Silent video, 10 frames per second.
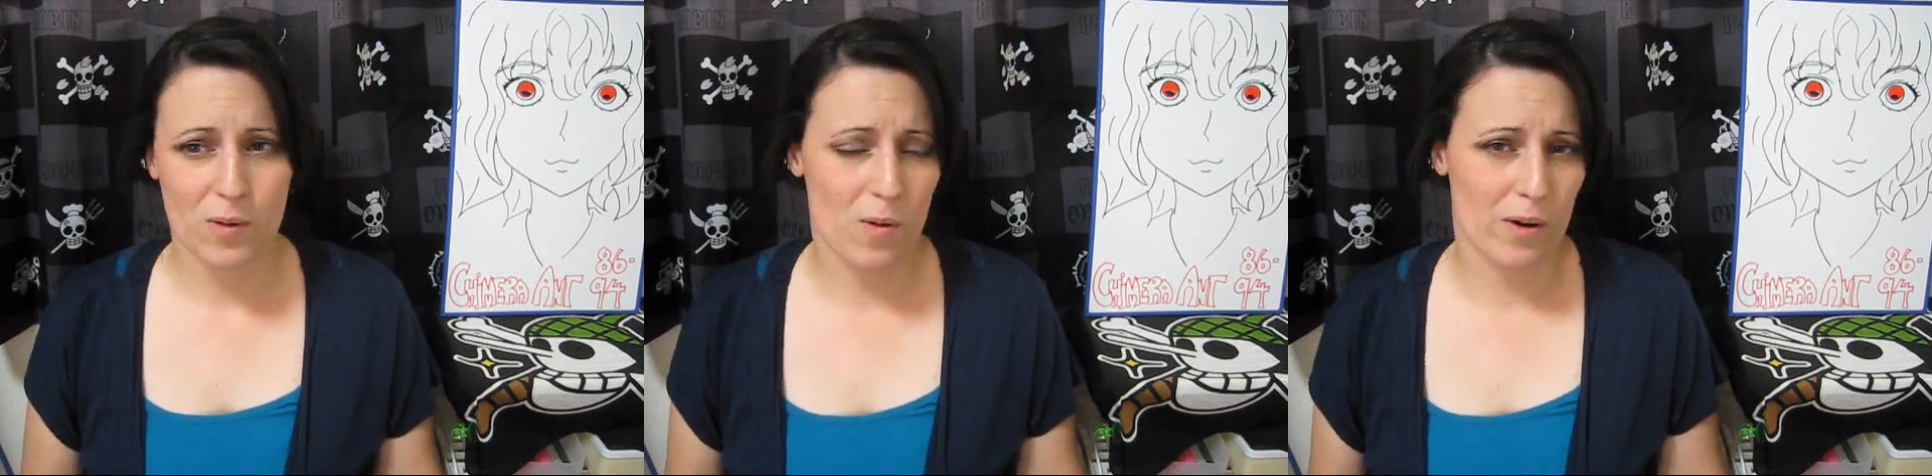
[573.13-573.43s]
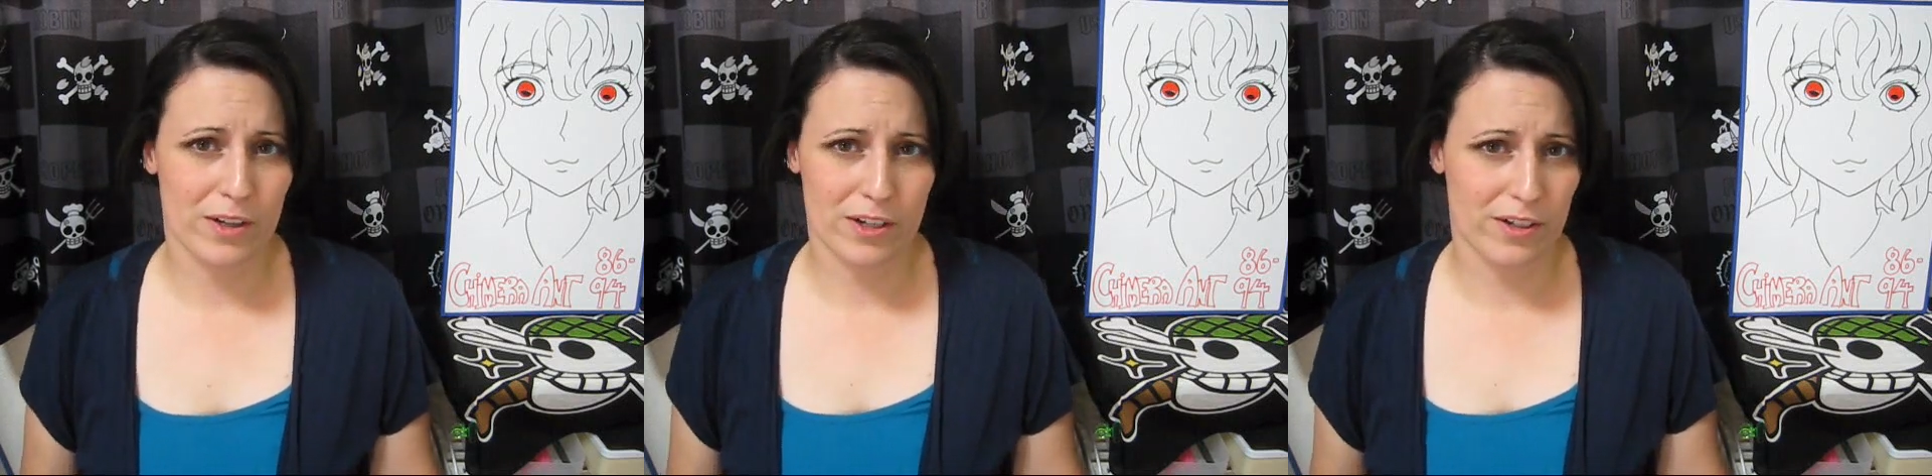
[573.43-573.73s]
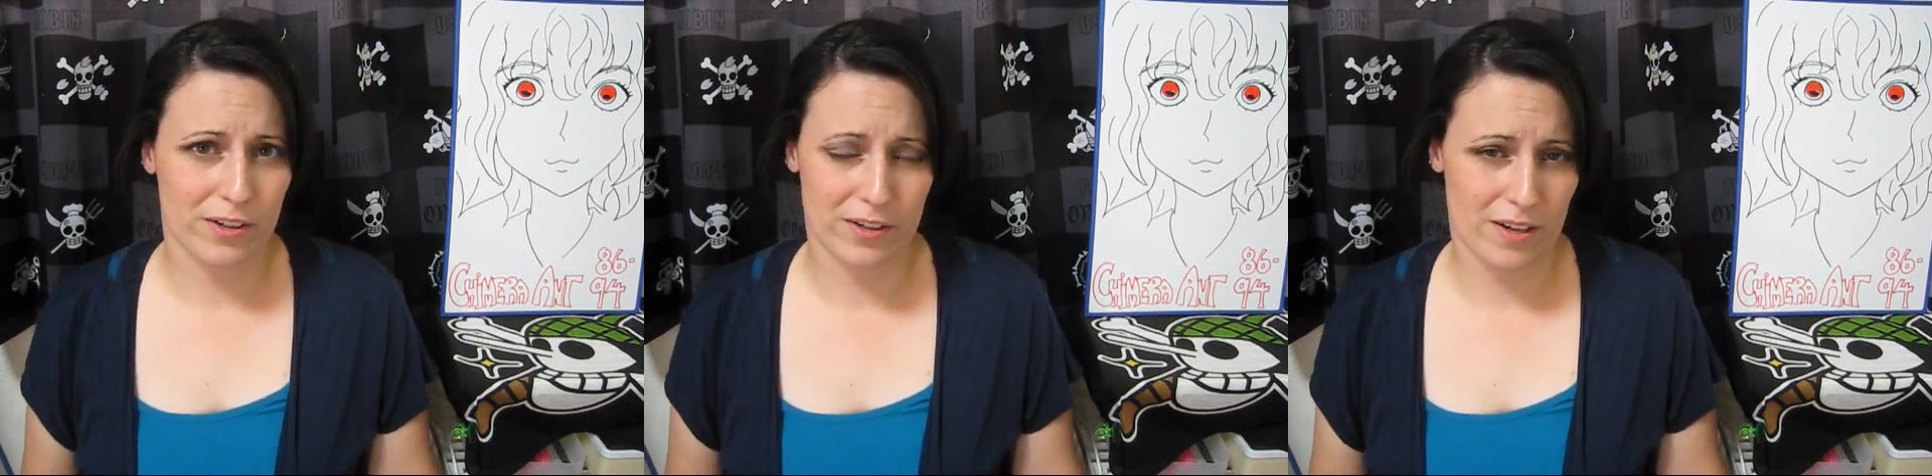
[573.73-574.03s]
or
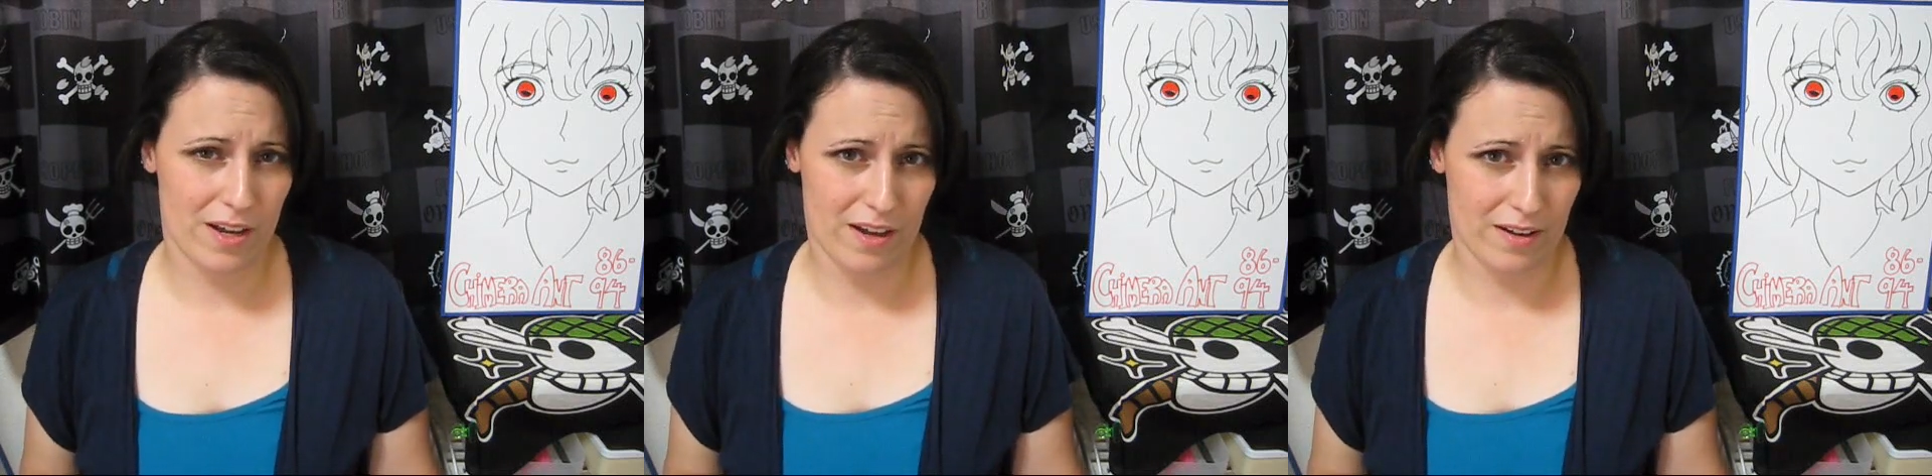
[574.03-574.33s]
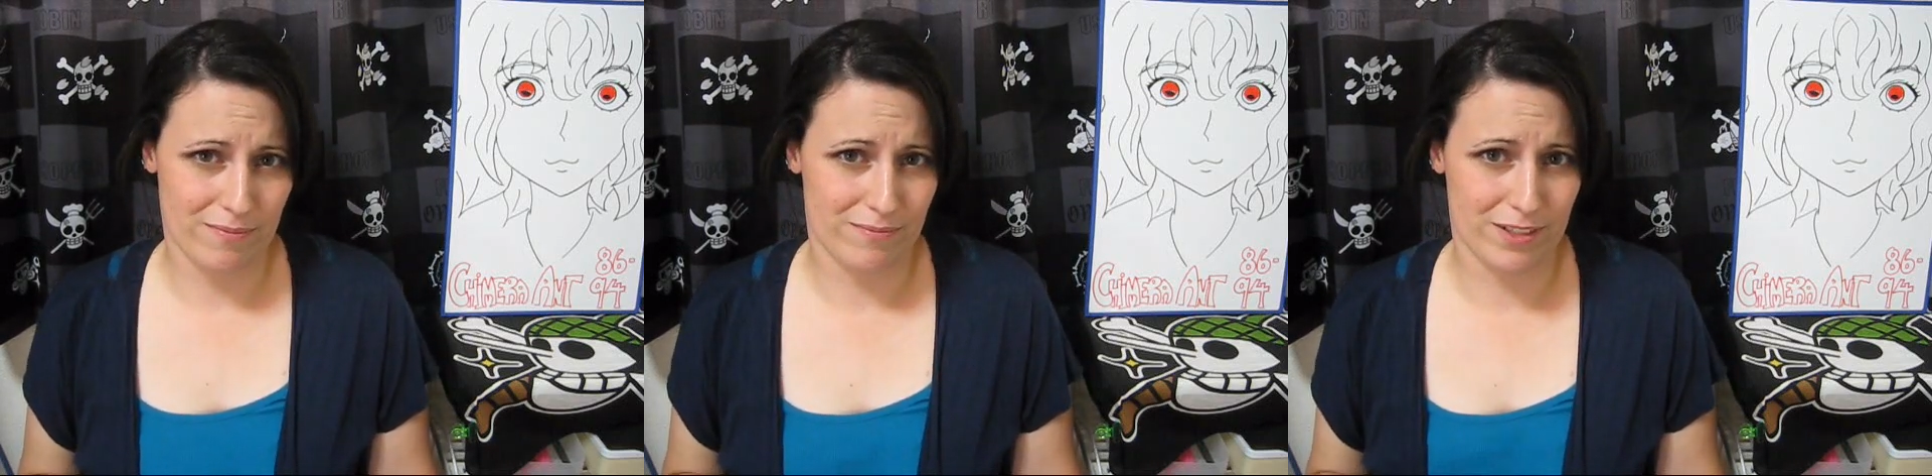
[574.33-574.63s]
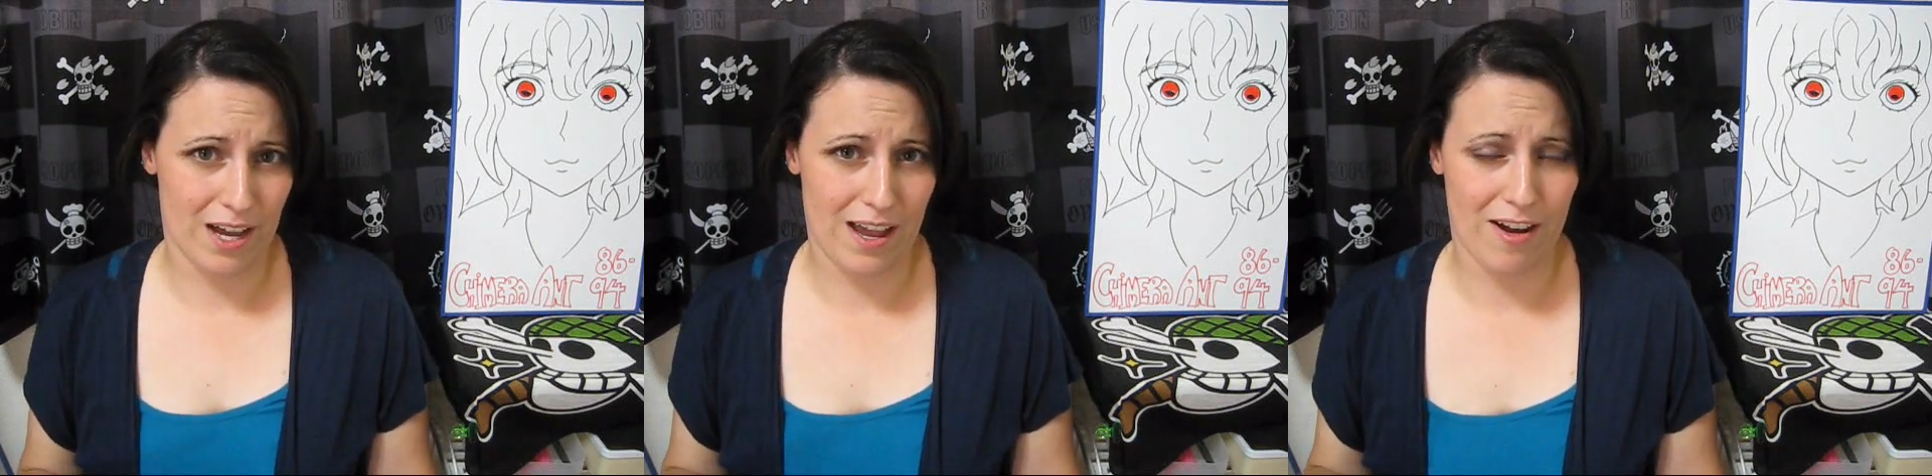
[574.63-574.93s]
you're a
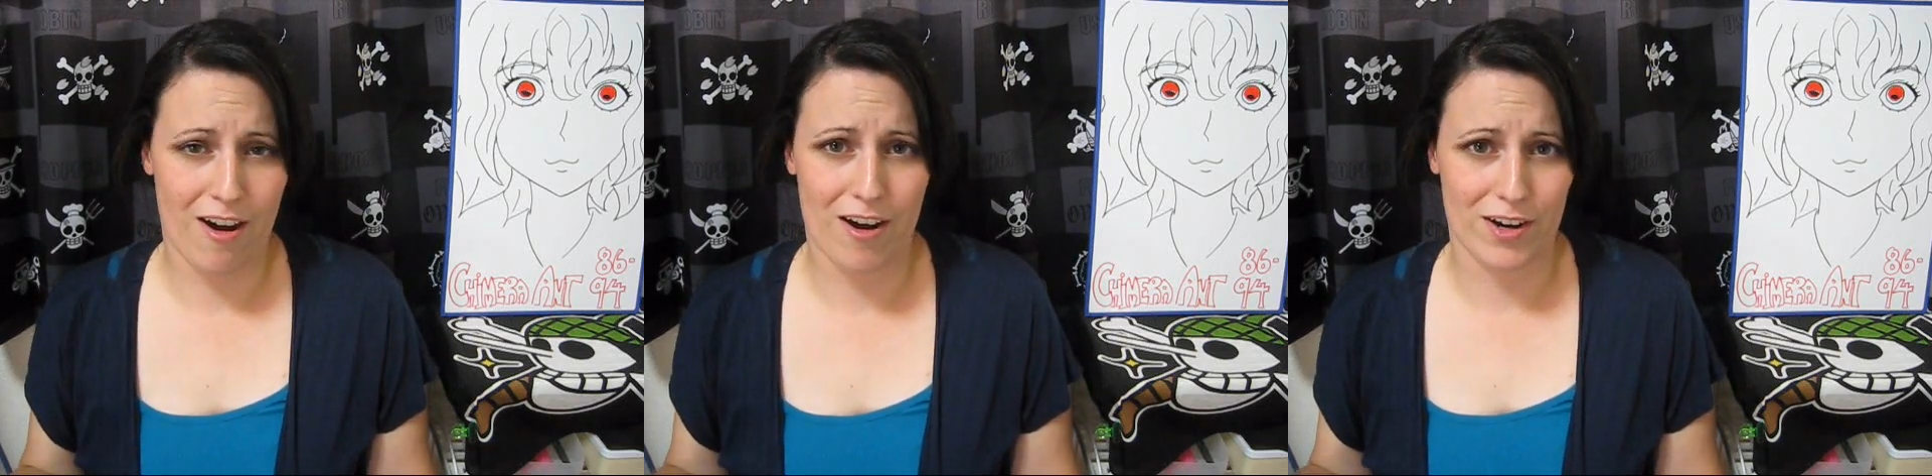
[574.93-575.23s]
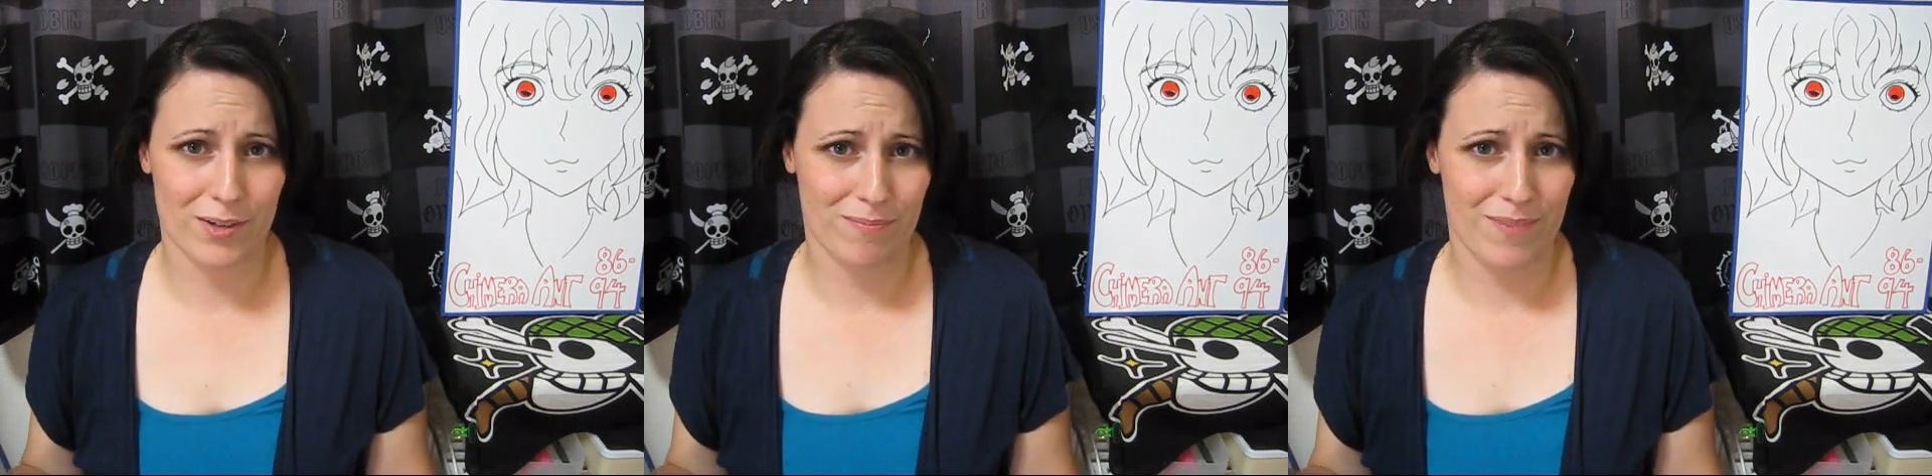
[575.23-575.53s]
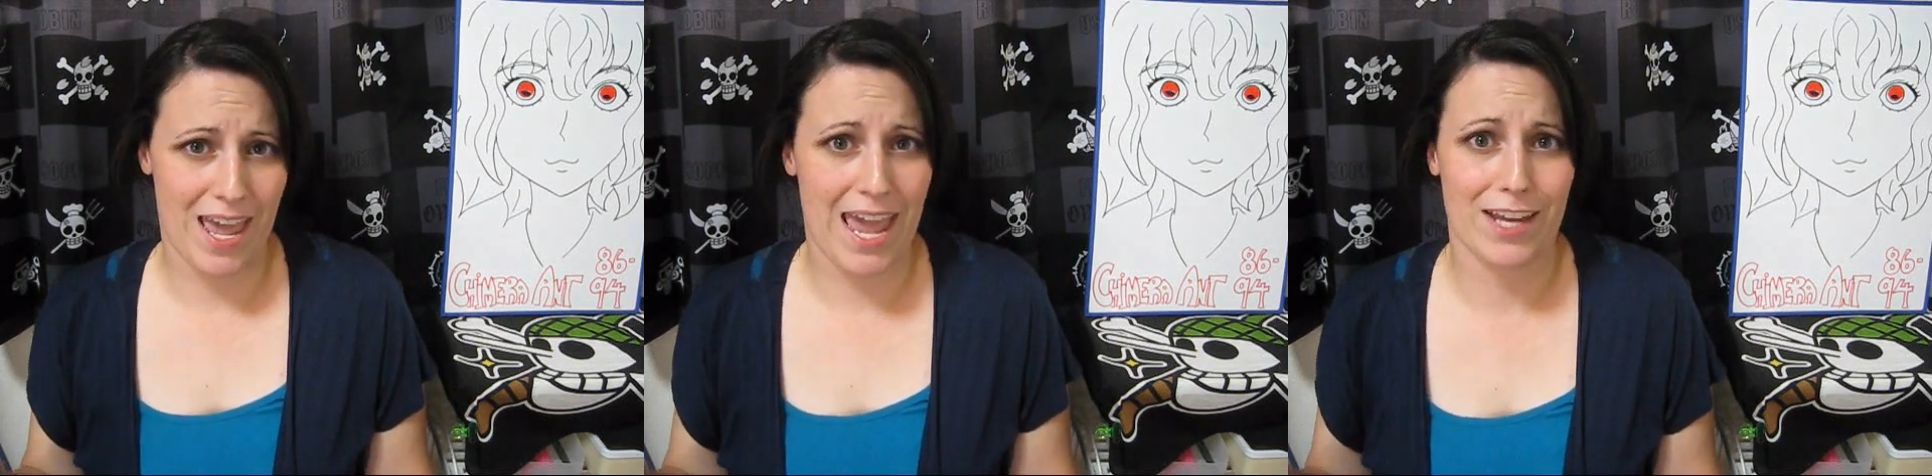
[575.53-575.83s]
diehard
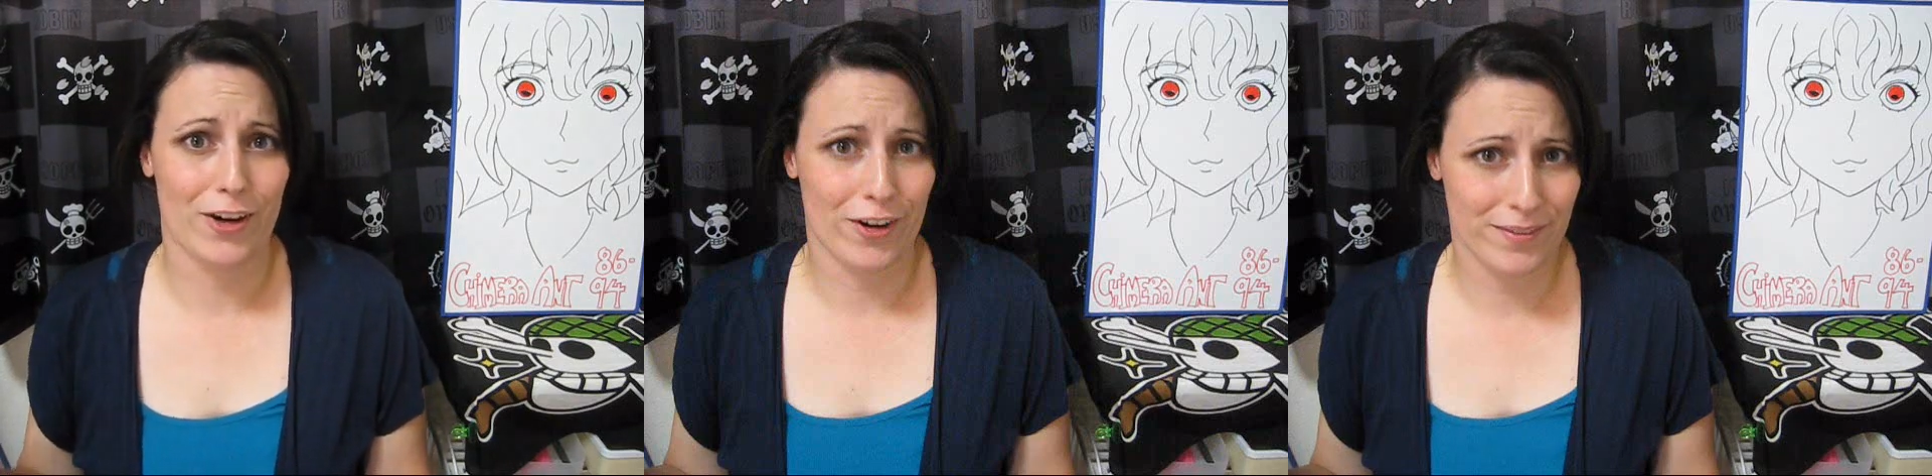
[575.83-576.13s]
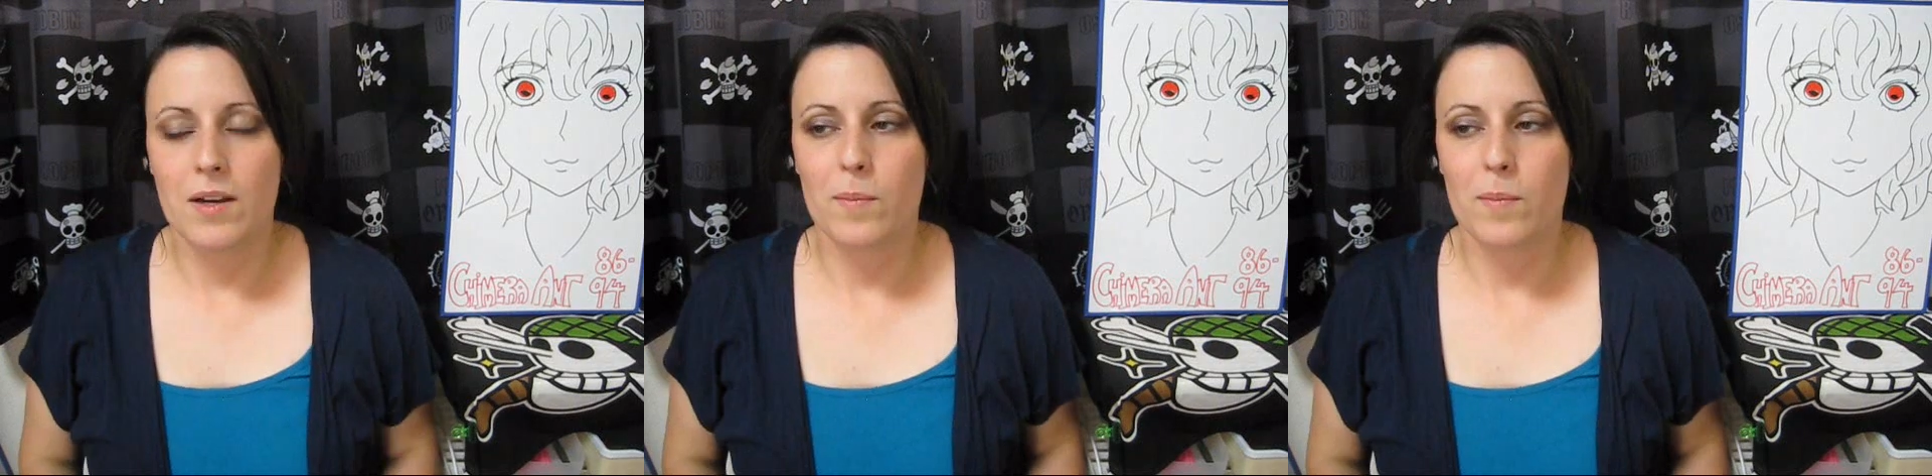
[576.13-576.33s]
hater.